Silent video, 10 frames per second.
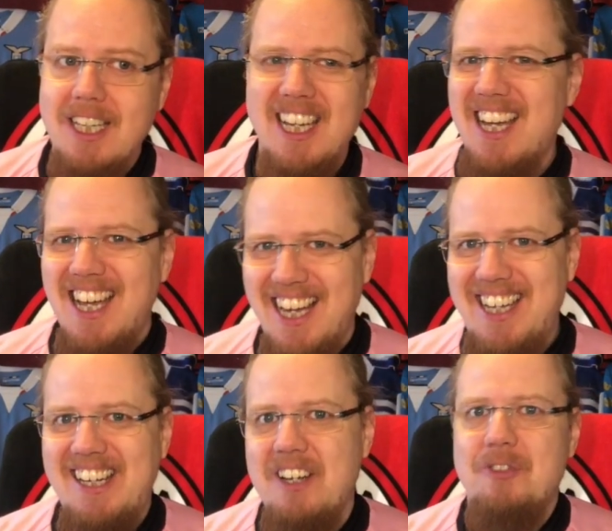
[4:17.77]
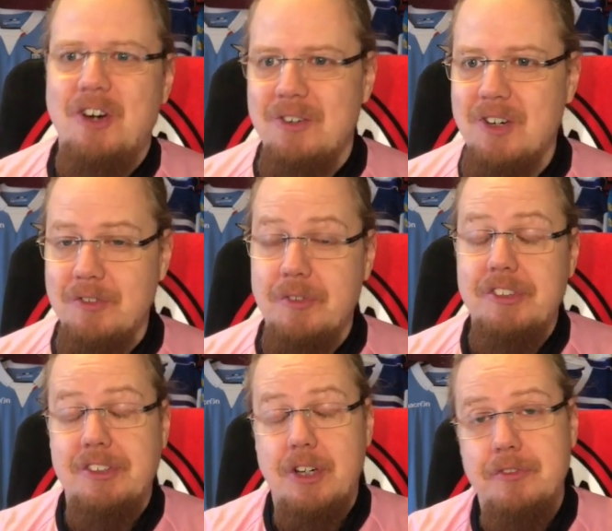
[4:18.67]
yeah, I had enough
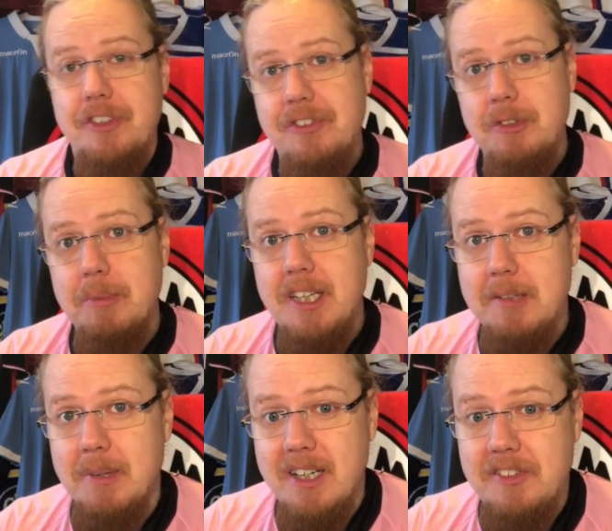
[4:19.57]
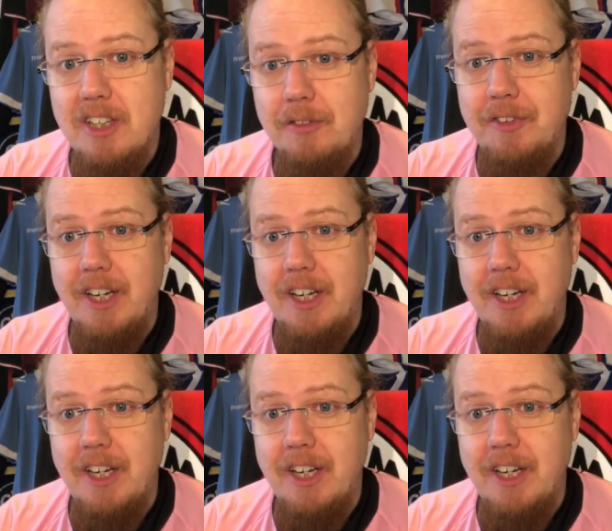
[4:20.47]
confidence, confidence to make it myself.